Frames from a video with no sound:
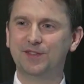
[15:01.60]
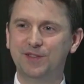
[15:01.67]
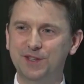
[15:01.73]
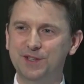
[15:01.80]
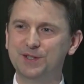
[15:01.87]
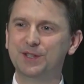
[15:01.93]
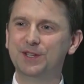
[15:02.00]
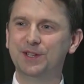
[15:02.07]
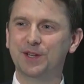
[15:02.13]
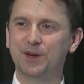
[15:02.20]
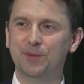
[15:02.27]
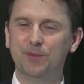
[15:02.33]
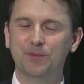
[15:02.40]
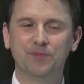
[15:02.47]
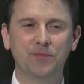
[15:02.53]
if you're doing
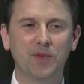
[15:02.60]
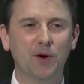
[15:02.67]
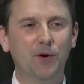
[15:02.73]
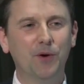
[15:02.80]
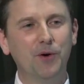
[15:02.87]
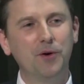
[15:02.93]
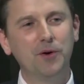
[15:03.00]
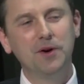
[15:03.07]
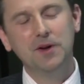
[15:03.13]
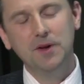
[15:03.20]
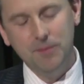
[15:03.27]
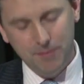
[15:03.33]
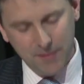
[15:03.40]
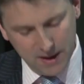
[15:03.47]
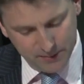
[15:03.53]
them, or
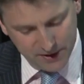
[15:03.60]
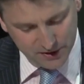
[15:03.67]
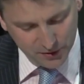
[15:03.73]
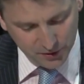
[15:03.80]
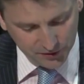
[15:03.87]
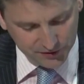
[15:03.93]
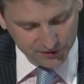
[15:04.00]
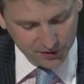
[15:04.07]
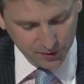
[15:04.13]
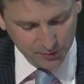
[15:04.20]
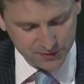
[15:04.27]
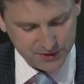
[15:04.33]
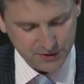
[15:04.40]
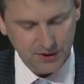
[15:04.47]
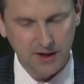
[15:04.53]
maybe not
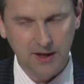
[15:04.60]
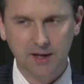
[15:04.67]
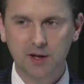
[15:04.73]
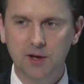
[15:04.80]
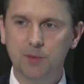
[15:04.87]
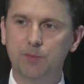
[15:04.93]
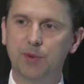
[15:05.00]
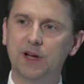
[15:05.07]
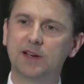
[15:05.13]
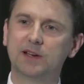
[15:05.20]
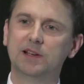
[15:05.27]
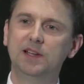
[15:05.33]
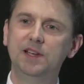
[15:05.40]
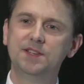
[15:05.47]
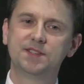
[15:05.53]
stop doing, but
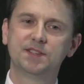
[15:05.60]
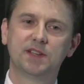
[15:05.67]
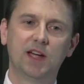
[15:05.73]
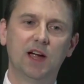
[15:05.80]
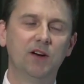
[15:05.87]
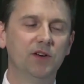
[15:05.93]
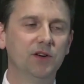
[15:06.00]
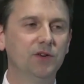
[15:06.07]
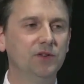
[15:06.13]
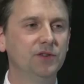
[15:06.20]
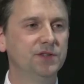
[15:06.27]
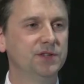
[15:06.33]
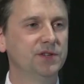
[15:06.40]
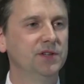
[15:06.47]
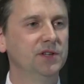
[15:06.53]
at least carry
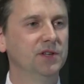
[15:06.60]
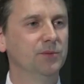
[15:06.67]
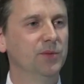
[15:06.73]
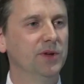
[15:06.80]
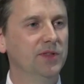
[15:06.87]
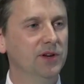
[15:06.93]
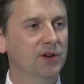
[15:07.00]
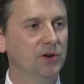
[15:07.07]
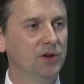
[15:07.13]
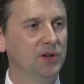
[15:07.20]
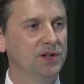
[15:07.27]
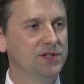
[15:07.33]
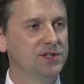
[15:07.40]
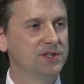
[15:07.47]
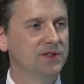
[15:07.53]
on doing them in the
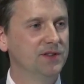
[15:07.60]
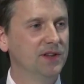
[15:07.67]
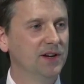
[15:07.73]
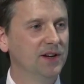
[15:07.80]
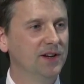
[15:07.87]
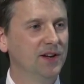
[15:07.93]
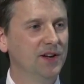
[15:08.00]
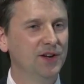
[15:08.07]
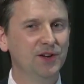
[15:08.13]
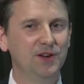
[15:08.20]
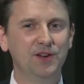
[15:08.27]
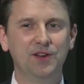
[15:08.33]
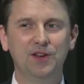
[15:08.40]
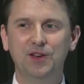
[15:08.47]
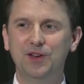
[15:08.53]
knowledge that
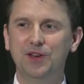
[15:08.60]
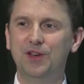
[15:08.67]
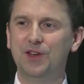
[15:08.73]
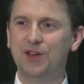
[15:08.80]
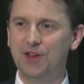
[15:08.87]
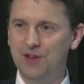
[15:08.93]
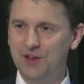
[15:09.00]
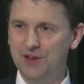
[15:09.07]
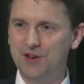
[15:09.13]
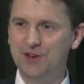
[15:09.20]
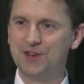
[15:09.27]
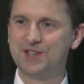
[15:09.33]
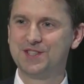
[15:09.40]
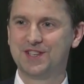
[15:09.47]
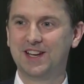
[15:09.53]

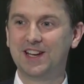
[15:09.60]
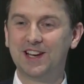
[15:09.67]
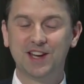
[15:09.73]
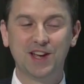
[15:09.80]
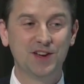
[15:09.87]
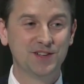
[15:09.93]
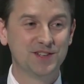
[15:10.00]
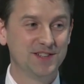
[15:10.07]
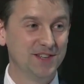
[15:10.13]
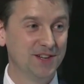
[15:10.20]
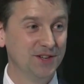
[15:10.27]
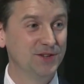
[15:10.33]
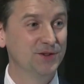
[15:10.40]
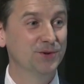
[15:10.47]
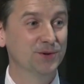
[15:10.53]
you're sailing out into the
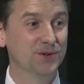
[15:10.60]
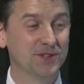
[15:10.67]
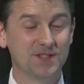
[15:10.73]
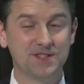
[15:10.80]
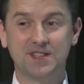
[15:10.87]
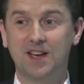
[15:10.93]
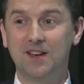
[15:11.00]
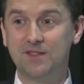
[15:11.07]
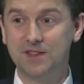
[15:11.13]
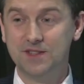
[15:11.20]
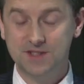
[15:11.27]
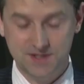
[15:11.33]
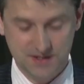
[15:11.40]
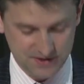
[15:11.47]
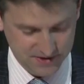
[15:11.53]
unknown because the
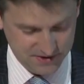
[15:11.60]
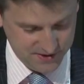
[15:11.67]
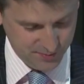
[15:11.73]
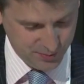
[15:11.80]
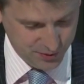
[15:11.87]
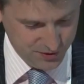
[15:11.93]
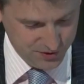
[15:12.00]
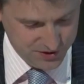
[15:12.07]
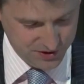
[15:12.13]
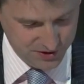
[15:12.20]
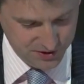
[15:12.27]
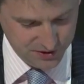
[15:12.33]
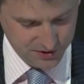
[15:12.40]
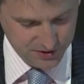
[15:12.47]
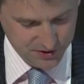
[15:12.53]
evidence doesn't support you.